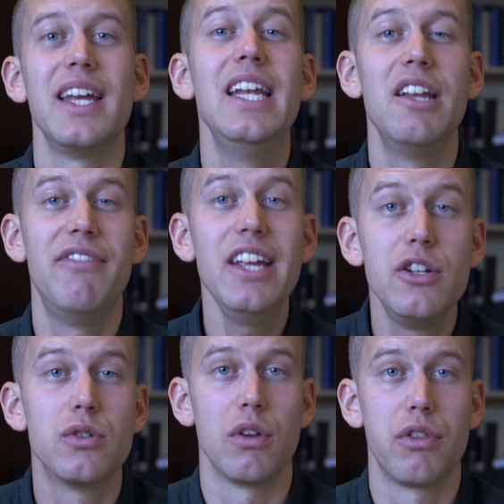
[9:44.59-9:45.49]

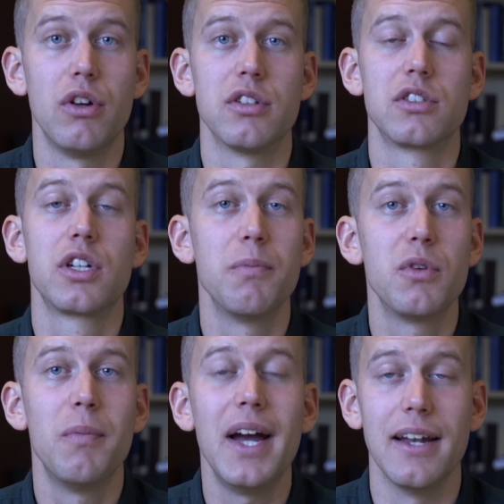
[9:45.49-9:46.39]
individual thoughts come
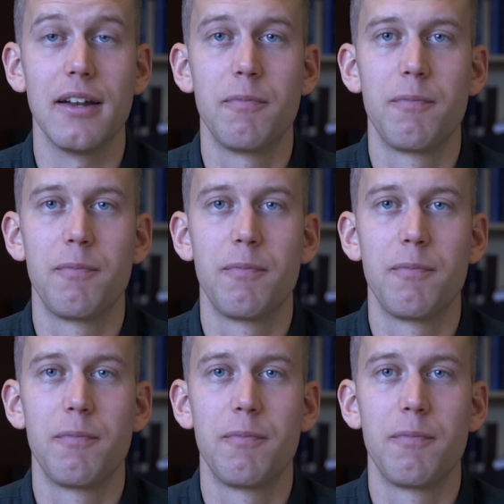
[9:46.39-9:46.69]
to mind.